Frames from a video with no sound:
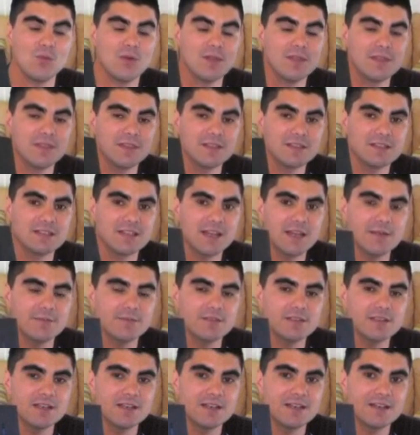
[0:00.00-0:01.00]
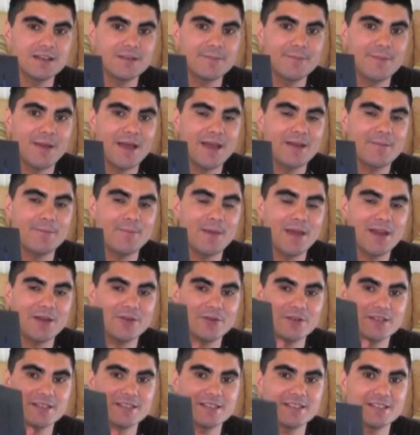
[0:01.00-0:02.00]
With the Samsung
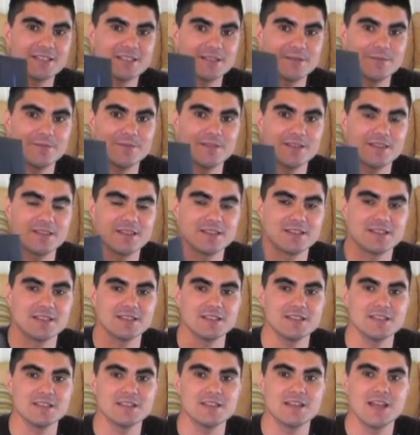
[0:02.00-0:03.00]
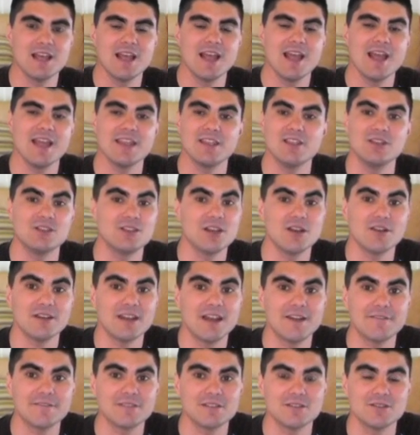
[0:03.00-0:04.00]
battery system that this is, you don't
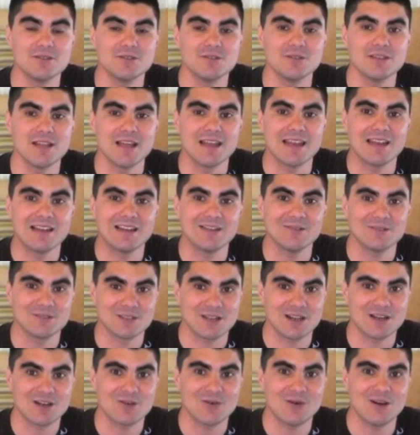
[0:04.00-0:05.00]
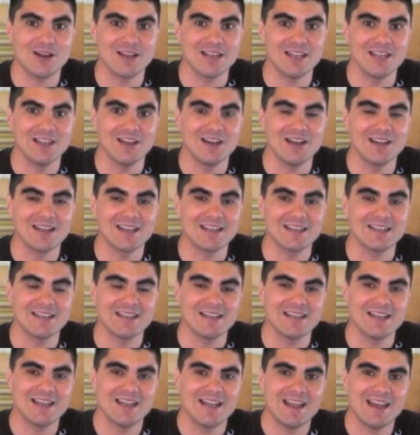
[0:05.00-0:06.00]
have to do that, which I quite like.
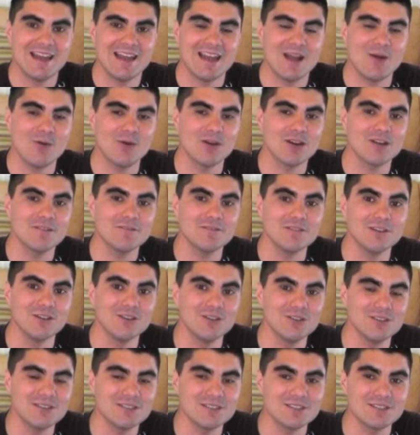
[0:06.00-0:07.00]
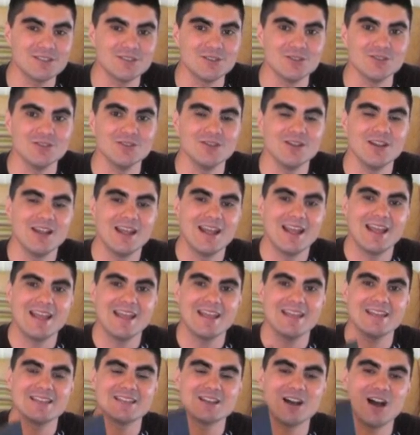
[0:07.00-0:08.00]
Now what I've learned to do
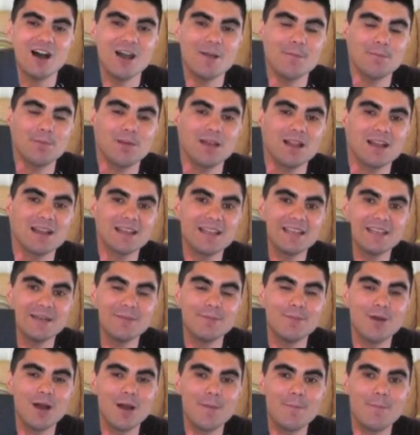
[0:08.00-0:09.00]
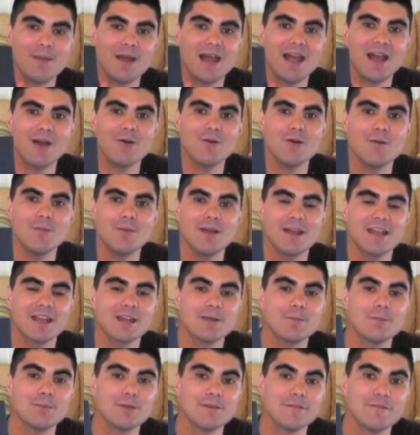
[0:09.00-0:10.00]
is I plug in my power
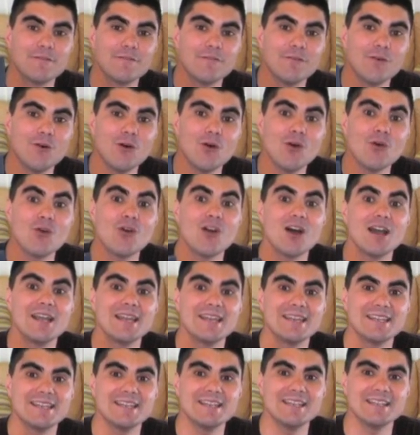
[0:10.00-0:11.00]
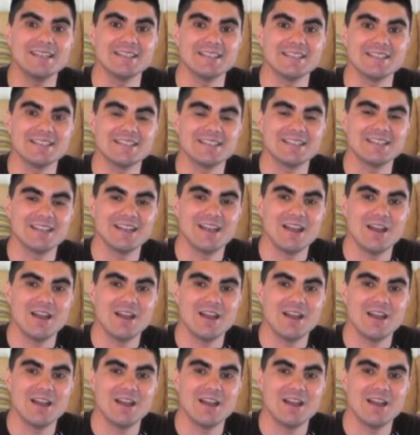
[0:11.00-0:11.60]
bank before I need it.